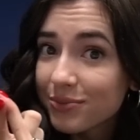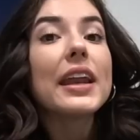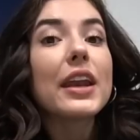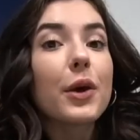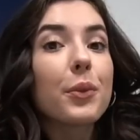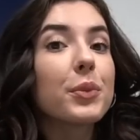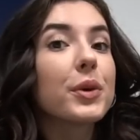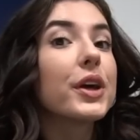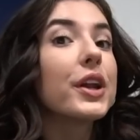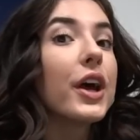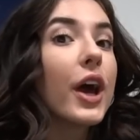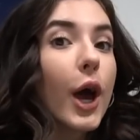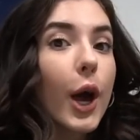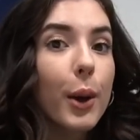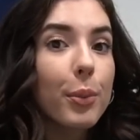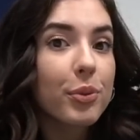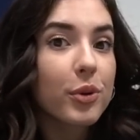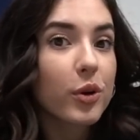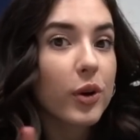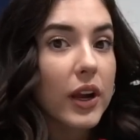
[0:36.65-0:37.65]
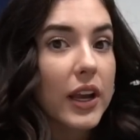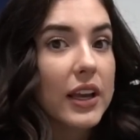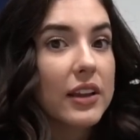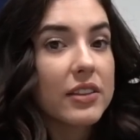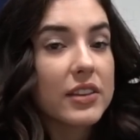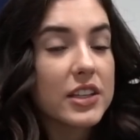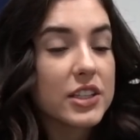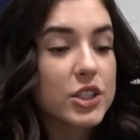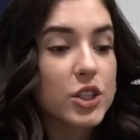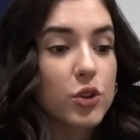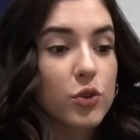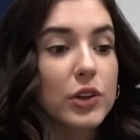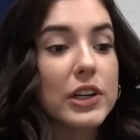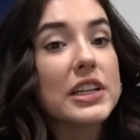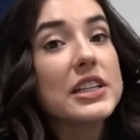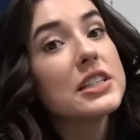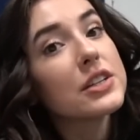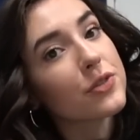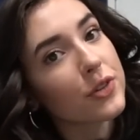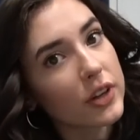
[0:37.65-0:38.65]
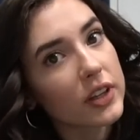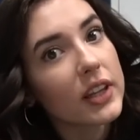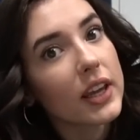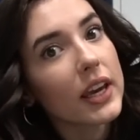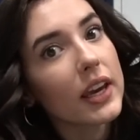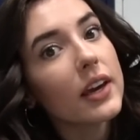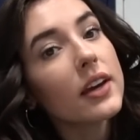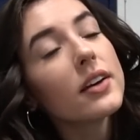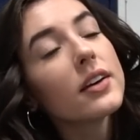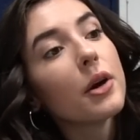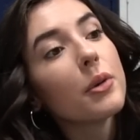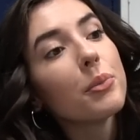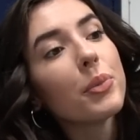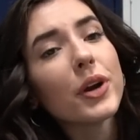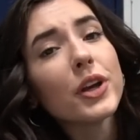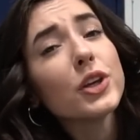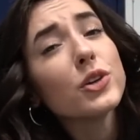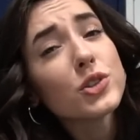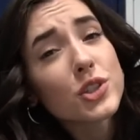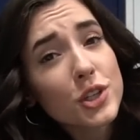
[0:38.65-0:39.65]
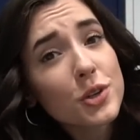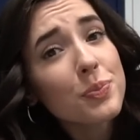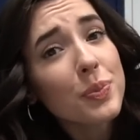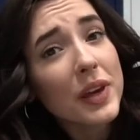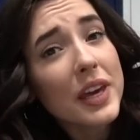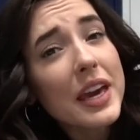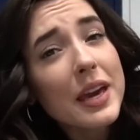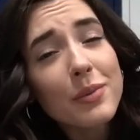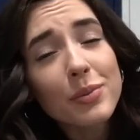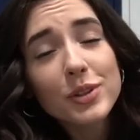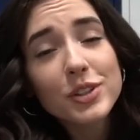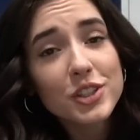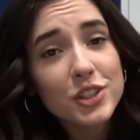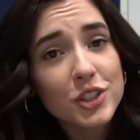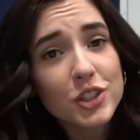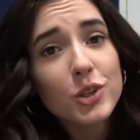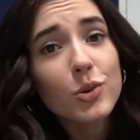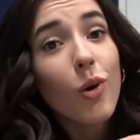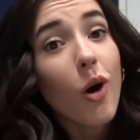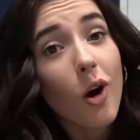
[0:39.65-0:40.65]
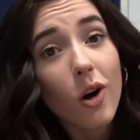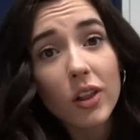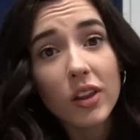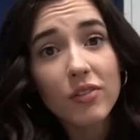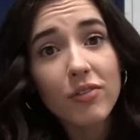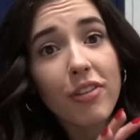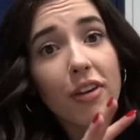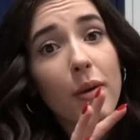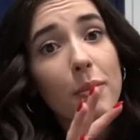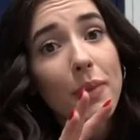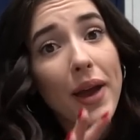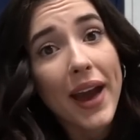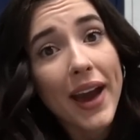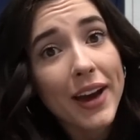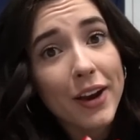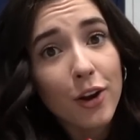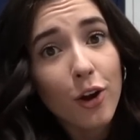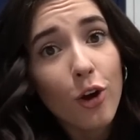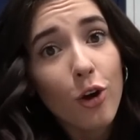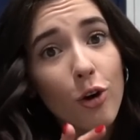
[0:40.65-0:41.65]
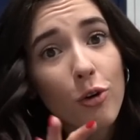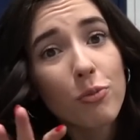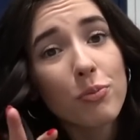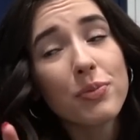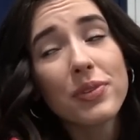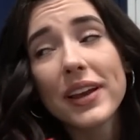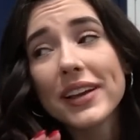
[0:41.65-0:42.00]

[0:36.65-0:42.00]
Now I'm going to upgrade these three differently, but you should be able to do all of them at home.